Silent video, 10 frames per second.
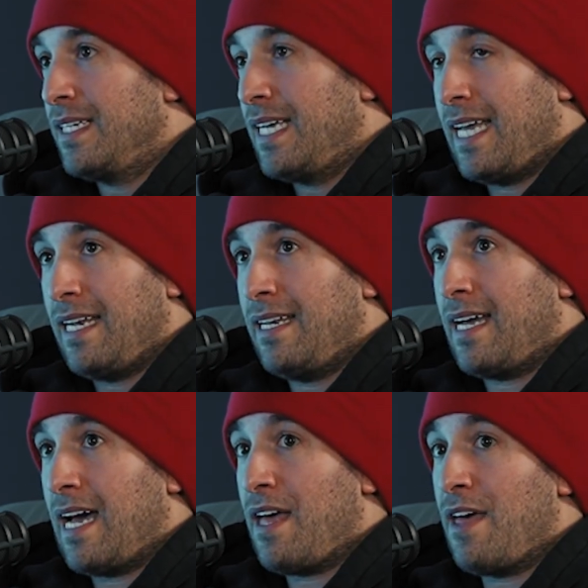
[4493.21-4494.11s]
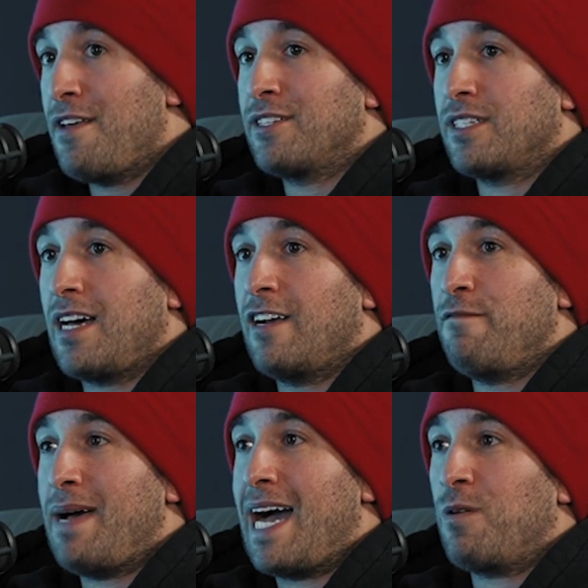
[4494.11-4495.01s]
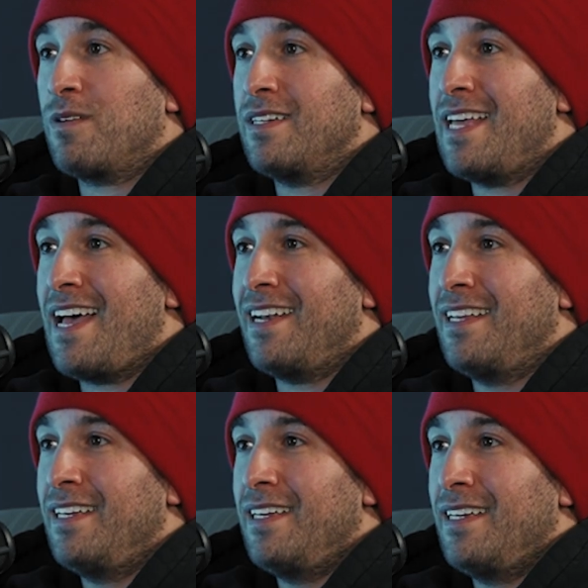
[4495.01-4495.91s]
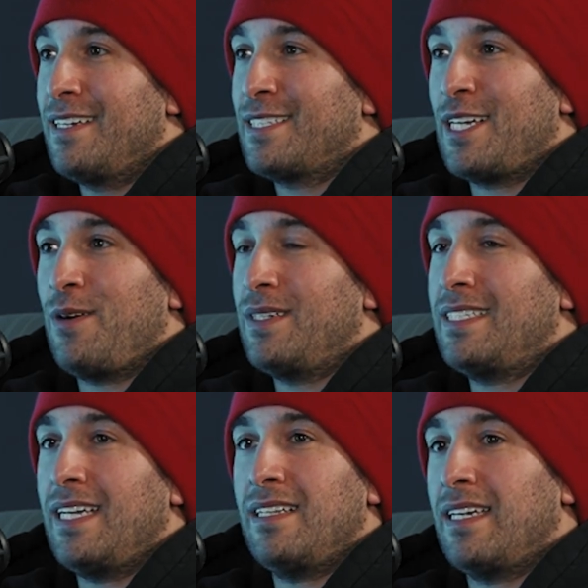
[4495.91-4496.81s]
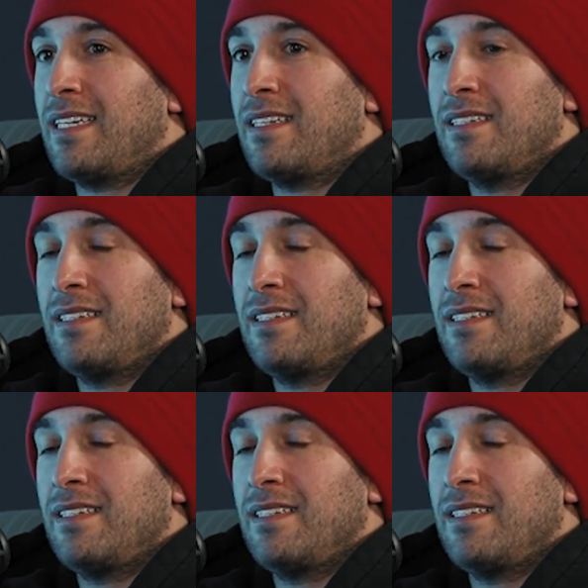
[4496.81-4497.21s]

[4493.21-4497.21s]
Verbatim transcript: And I think there's a lot of power in that, because I always say, like,